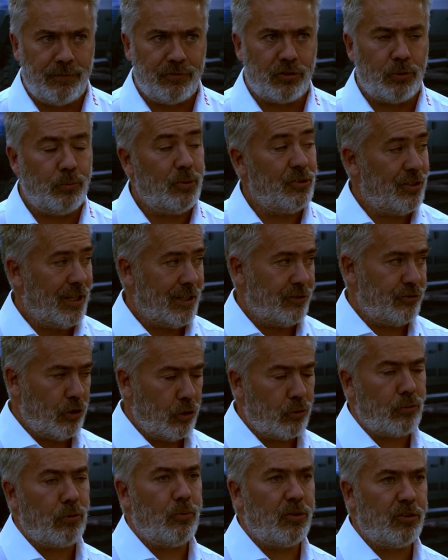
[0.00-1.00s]
So we take
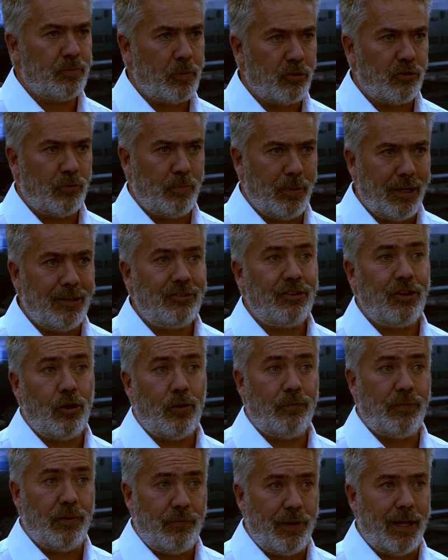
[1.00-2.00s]
total responsibility
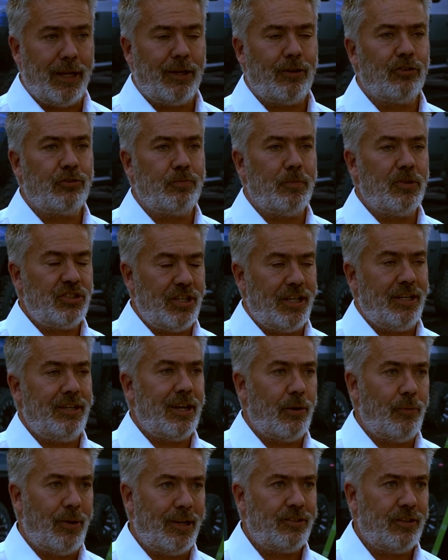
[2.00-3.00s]
of the vehicle's machine
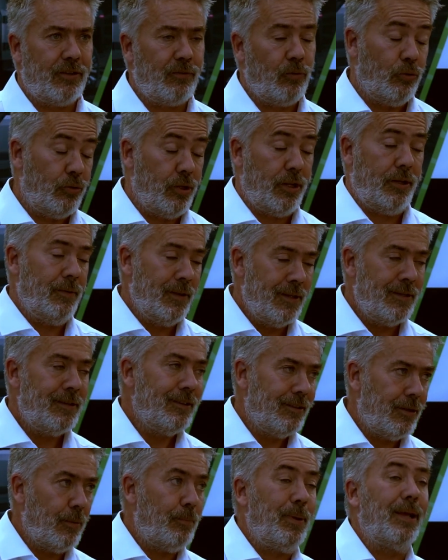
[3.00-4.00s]
directive, or the
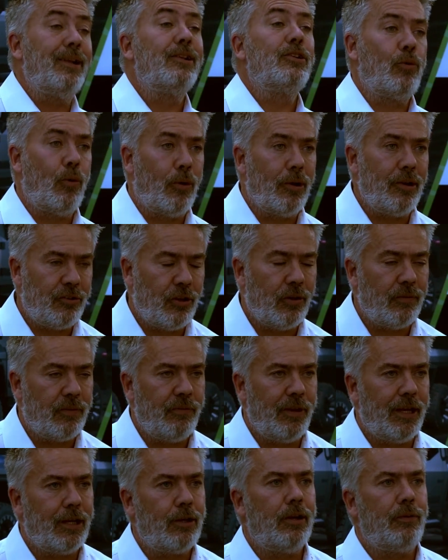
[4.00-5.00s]
build quality of the
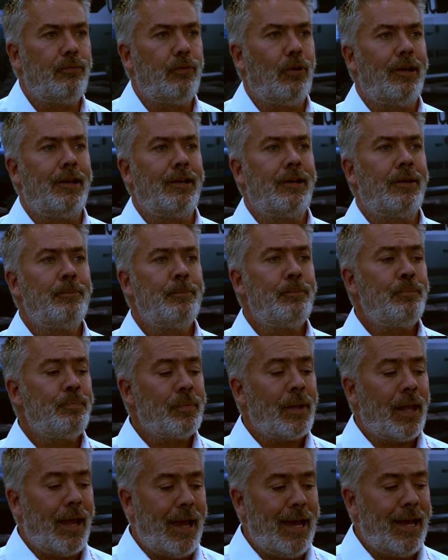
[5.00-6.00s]
vehicle, if you like.
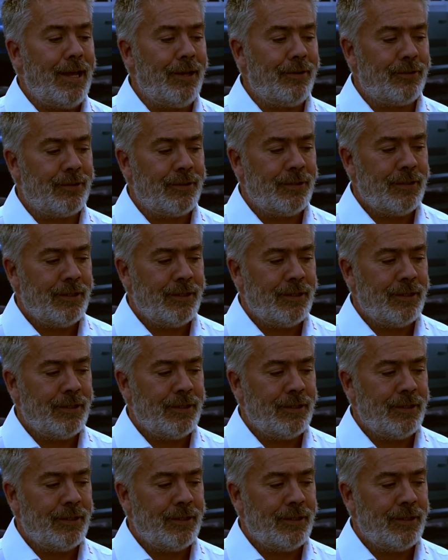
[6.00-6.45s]
And